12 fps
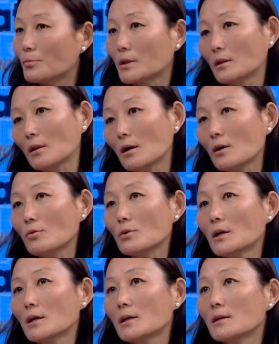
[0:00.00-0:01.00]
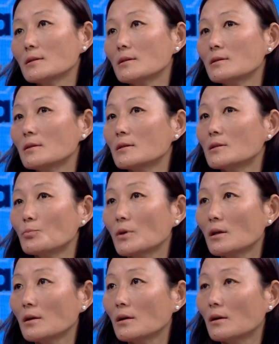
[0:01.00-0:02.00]
But now, since it's
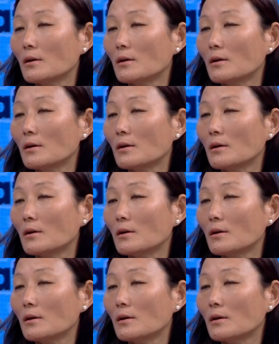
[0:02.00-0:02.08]
being